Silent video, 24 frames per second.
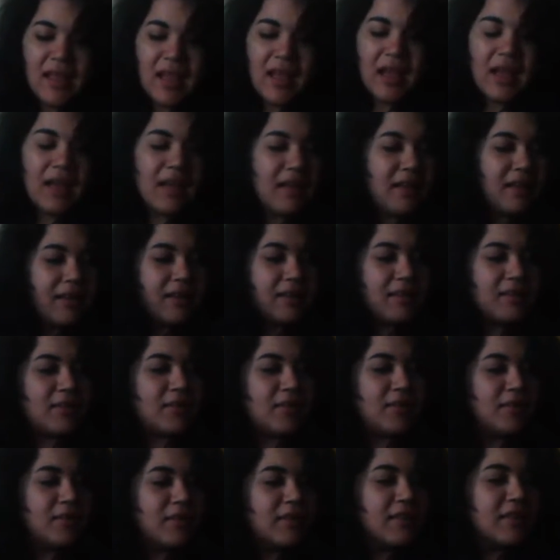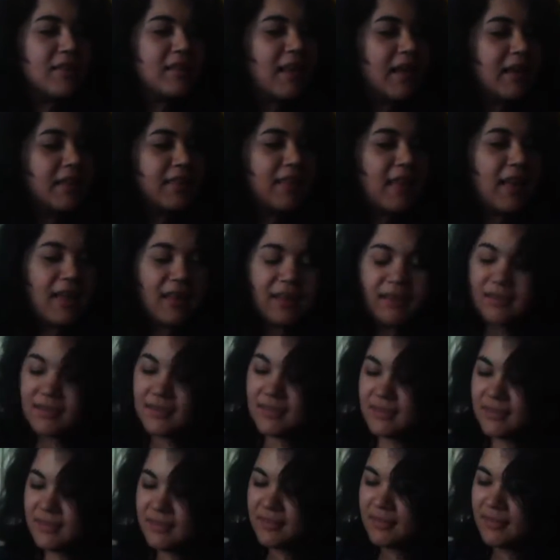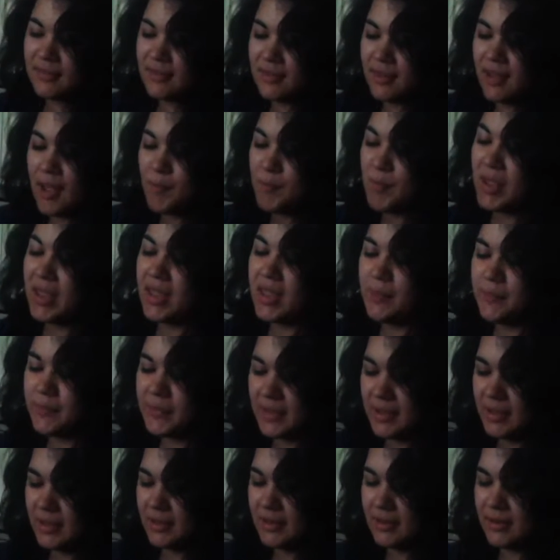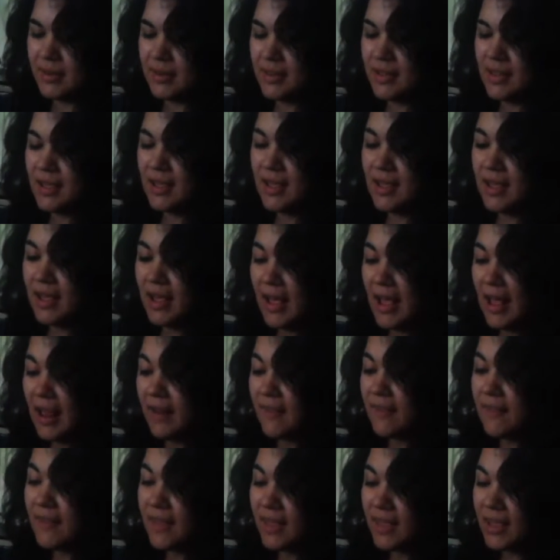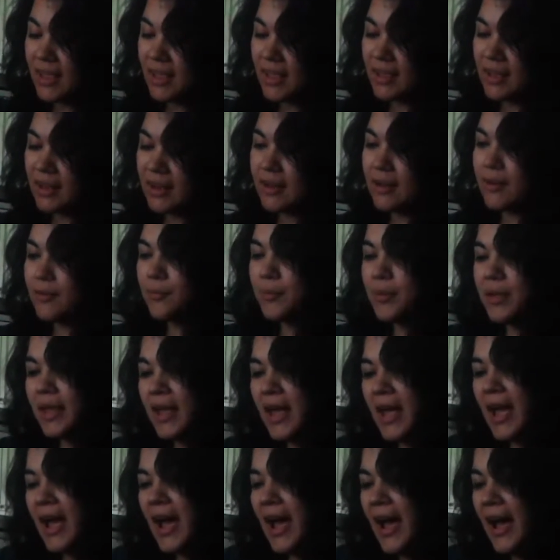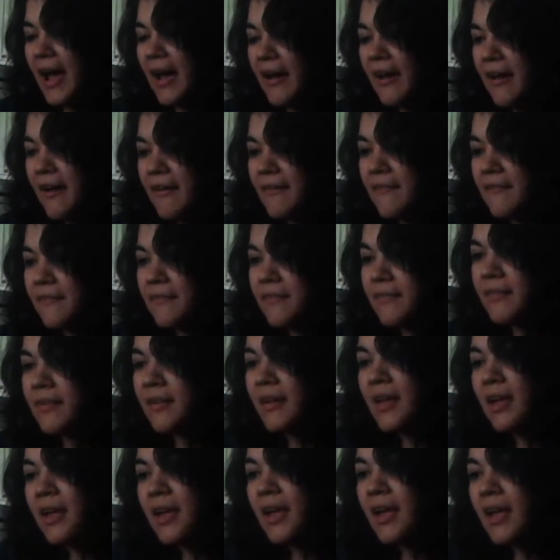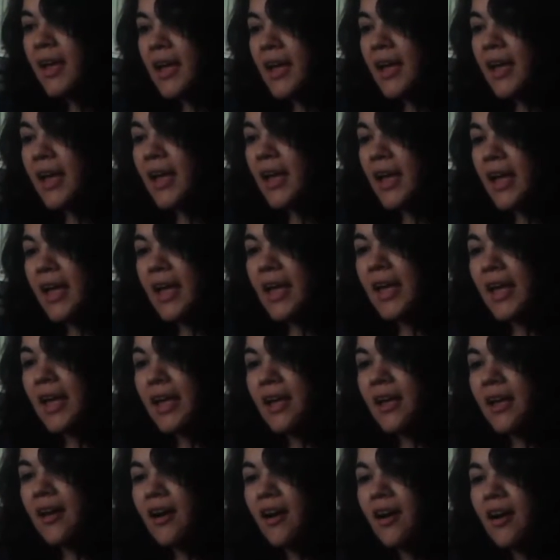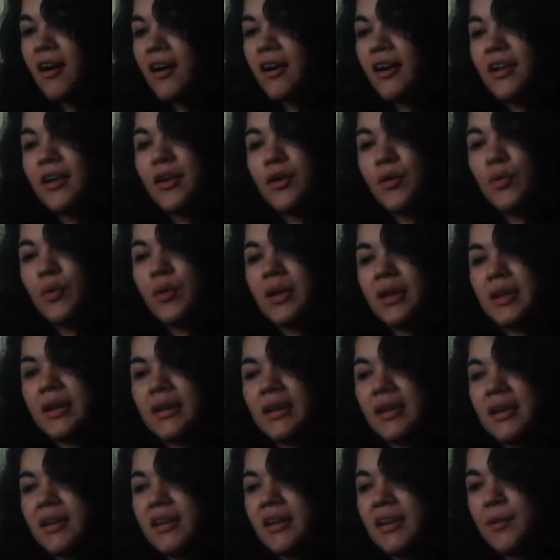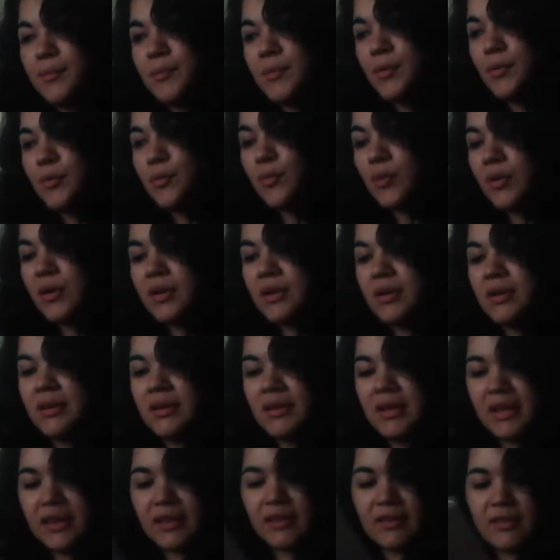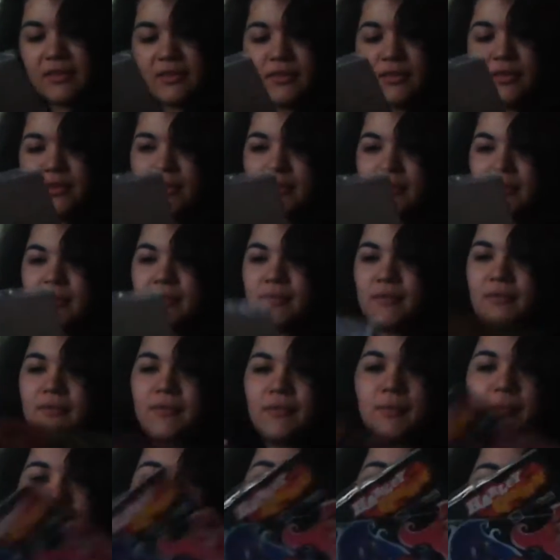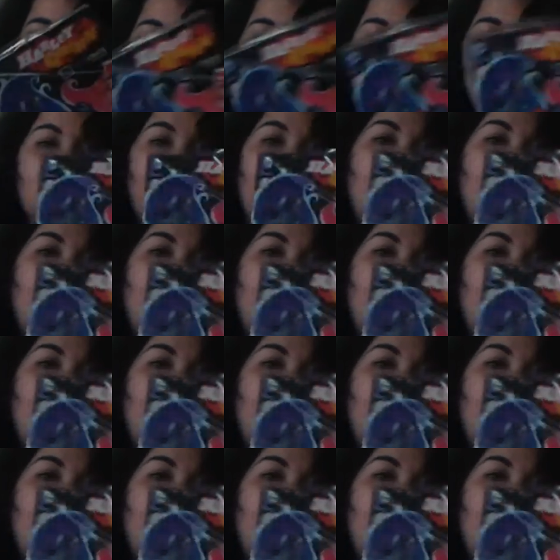Yeah, so it's like that. I might keep and then we have a Harley Quinn number one exclusive from the Crate